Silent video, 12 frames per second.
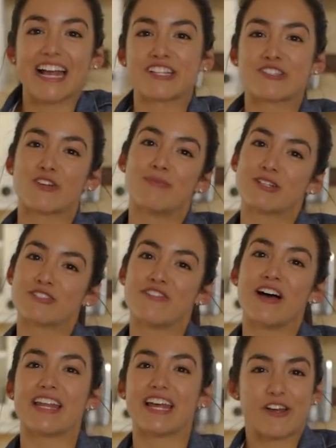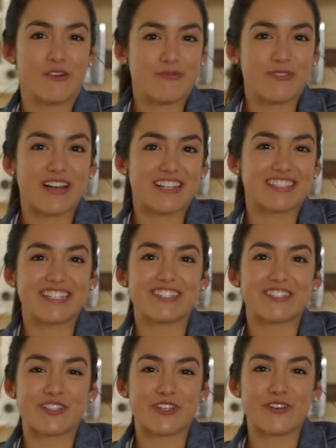I had so much fun. I hope you guys
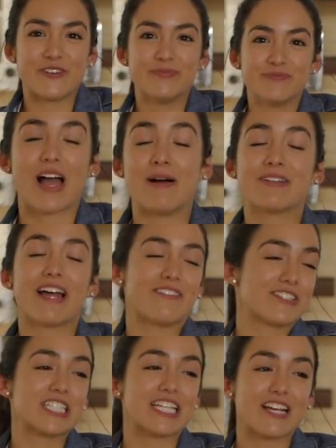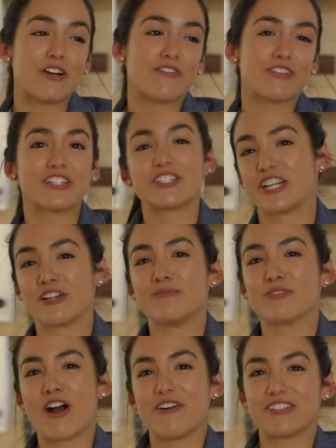did too. I'm gonna have to take over the channel
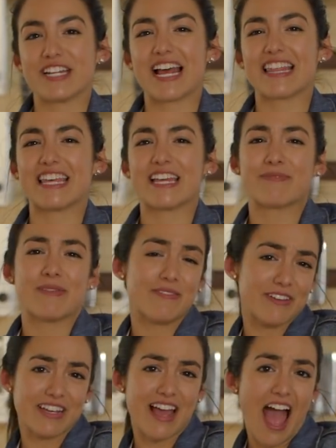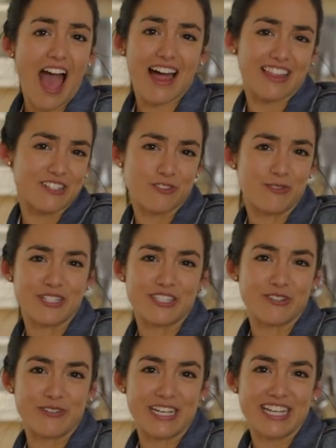more often, I think. Maybe at least
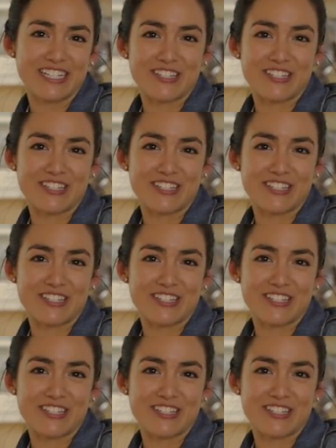once a week.